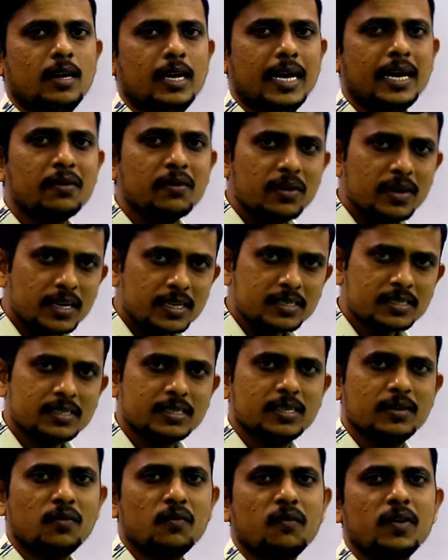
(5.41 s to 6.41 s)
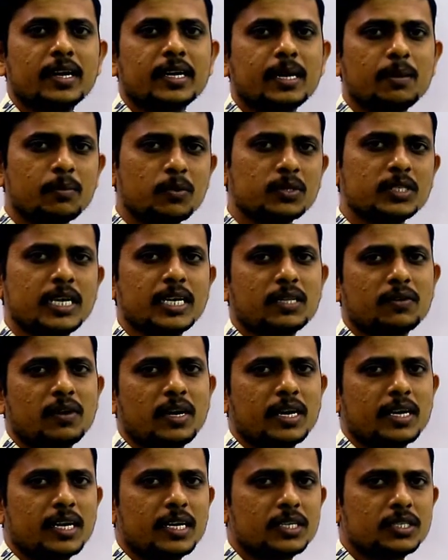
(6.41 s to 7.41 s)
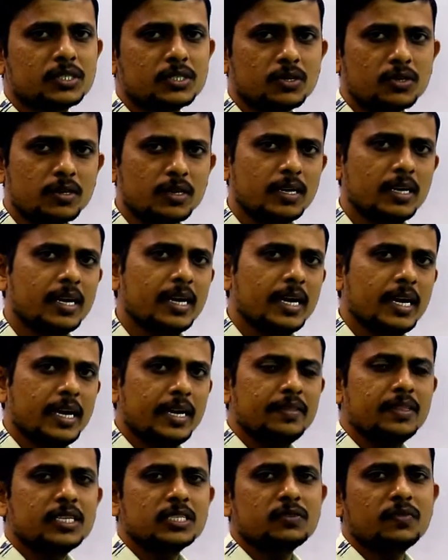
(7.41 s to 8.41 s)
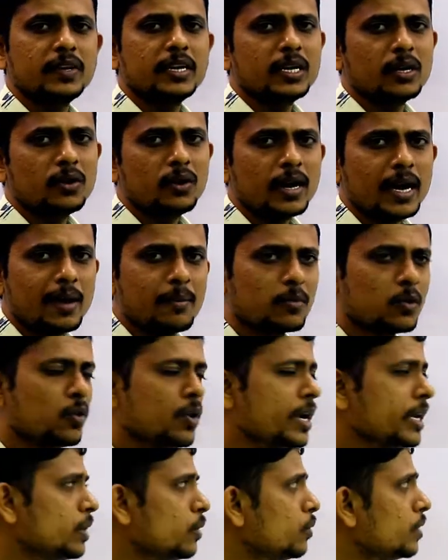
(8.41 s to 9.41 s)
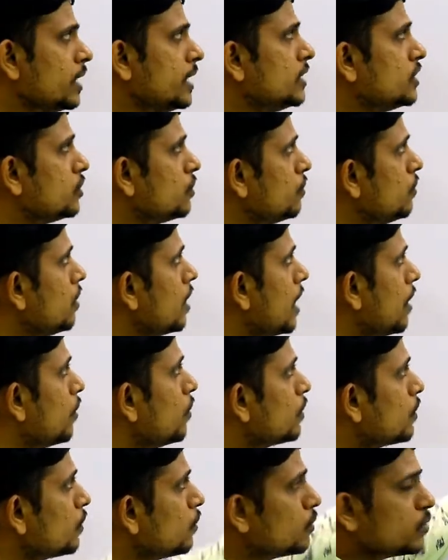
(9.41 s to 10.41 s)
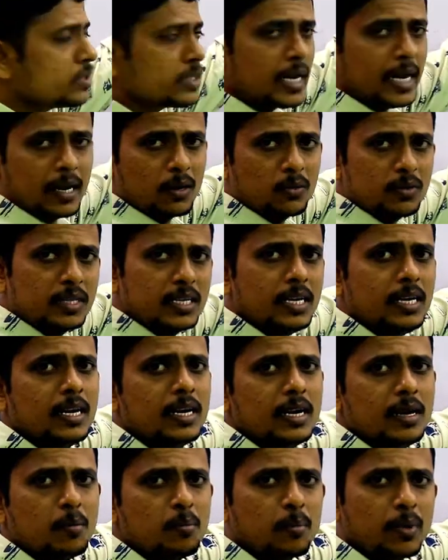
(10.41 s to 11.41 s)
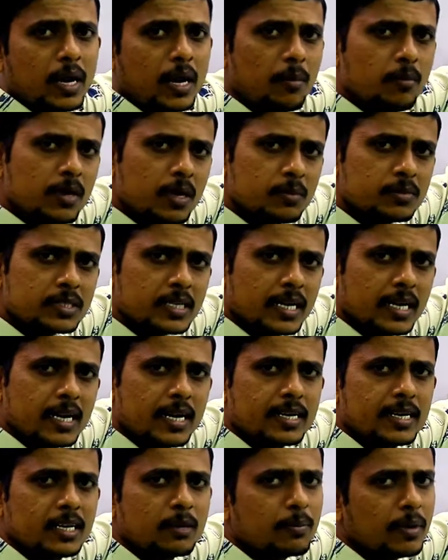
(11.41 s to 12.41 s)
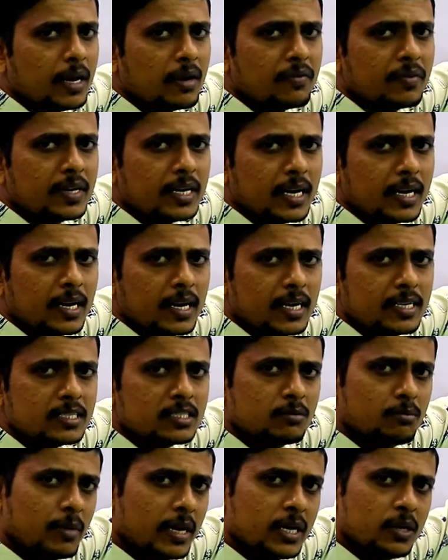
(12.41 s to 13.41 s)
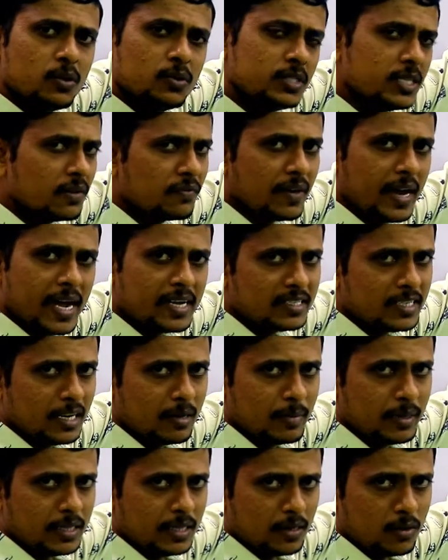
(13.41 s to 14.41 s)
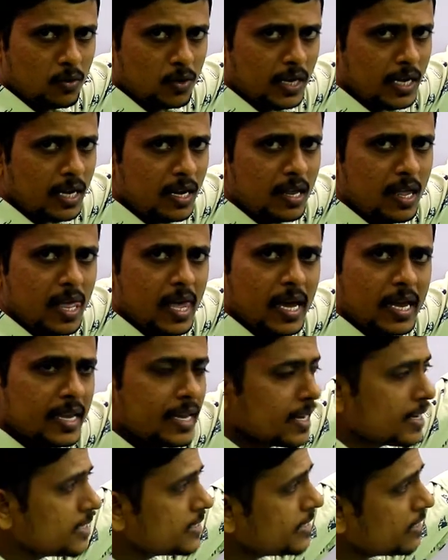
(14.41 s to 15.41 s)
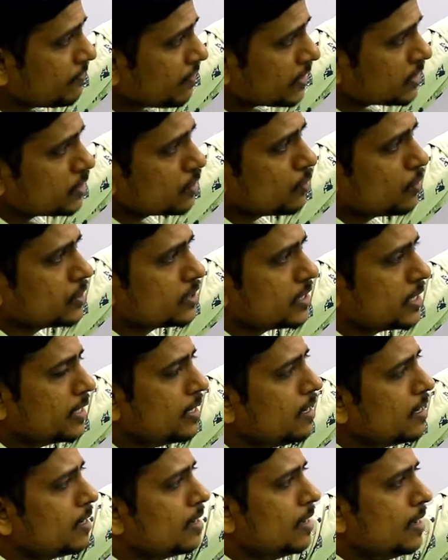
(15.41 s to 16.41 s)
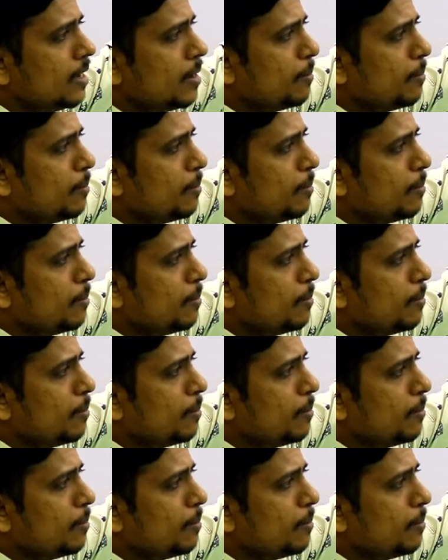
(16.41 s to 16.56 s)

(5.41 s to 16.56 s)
Hi viewers, welcome to Satavahana Institute. In this video, I am going to teach you how to solve the problems related profit and loss by using fractional method. Okay, here is the first question.